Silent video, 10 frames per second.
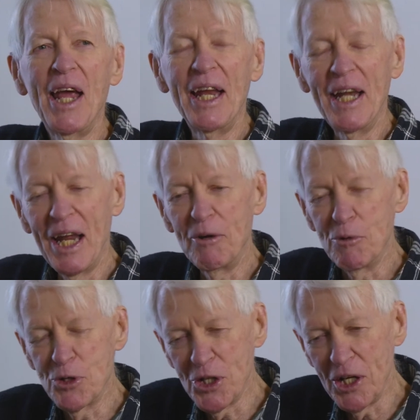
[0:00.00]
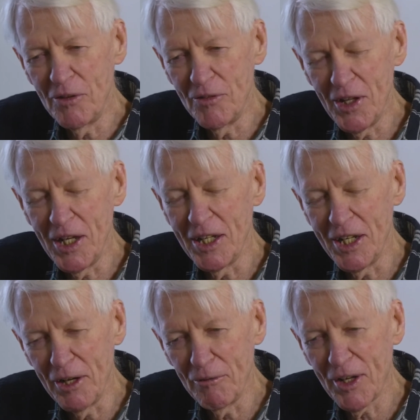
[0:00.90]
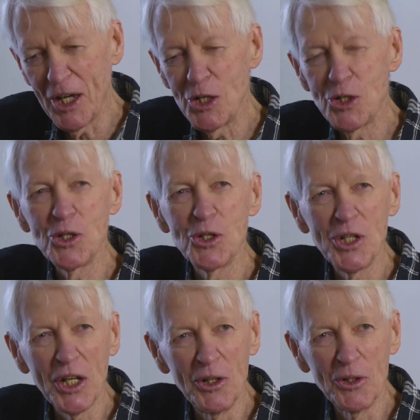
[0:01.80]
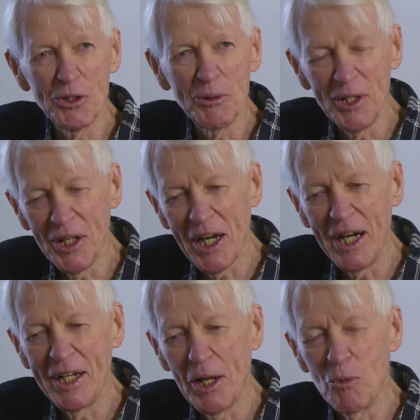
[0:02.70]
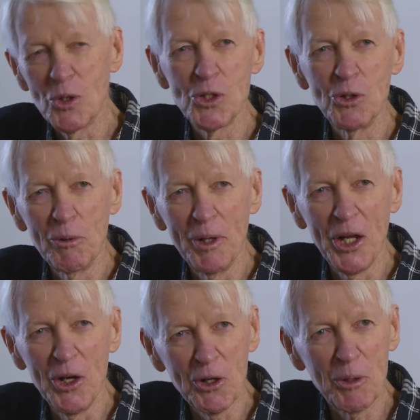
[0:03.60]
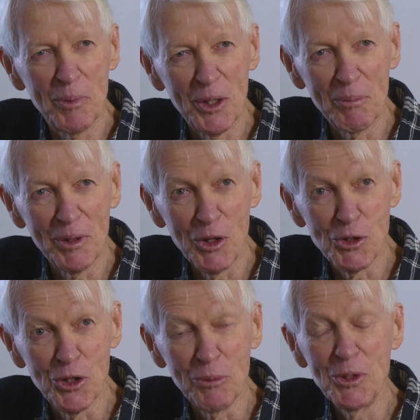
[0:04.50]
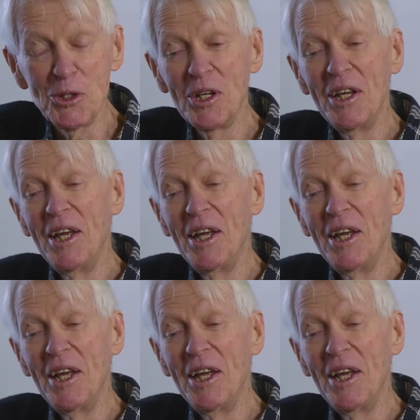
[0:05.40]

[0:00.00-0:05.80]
and had received the identification signal to indicate it wasn't already occupied by the Germans,